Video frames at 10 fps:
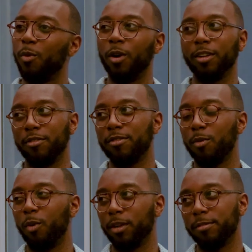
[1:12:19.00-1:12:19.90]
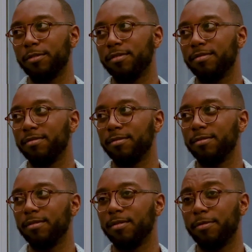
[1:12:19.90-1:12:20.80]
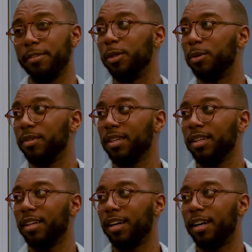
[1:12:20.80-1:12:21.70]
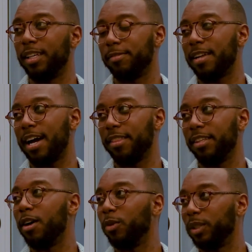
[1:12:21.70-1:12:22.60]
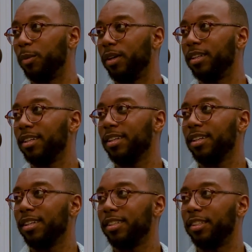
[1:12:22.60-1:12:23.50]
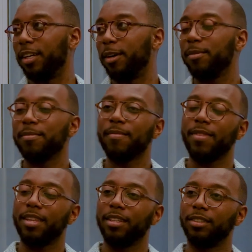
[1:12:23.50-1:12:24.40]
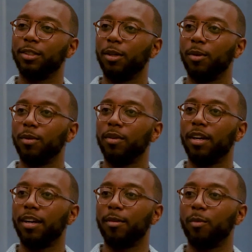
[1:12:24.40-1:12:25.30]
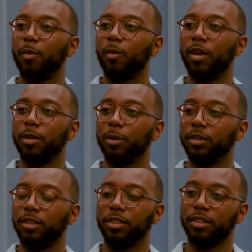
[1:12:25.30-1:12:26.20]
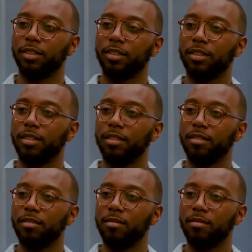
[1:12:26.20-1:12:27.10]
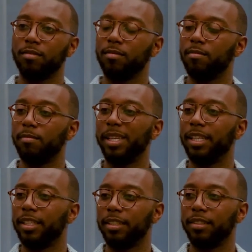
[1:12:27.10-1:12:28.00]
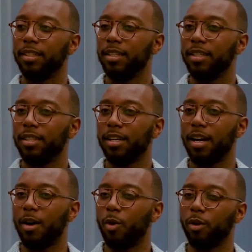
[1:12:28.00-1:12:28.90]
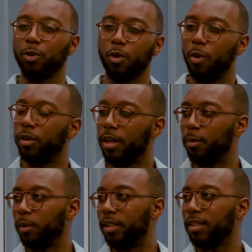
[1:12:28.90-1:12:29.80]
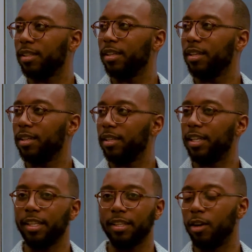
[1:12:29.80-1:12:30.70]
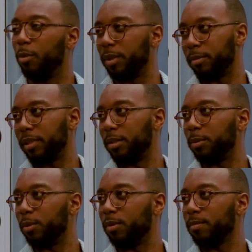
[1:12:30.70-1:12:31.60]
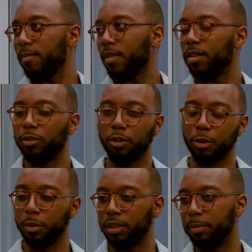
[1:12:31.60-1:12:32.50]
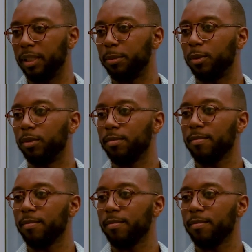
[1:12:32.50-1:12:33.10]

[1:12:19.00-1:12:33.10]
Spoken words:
one of few, if not the only one, So whether it was just meeting or growing up with Ethiopian people, Jewish people,